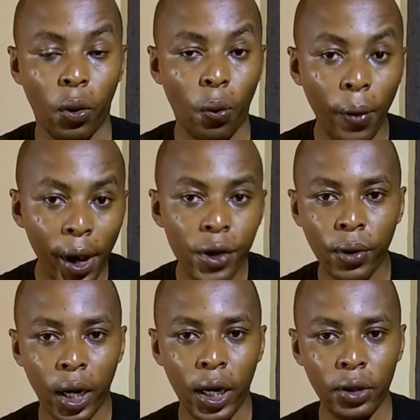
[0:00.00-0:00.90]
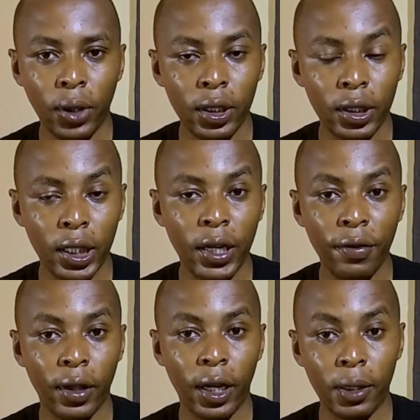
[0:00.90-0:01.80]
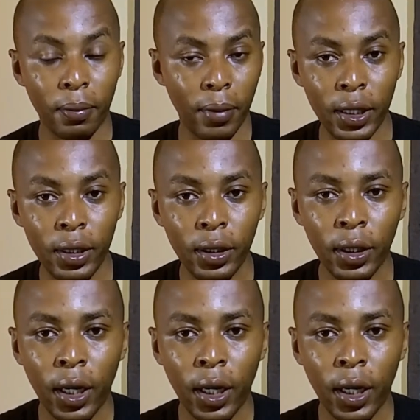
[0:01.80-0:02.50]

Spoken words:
where you can actually save that money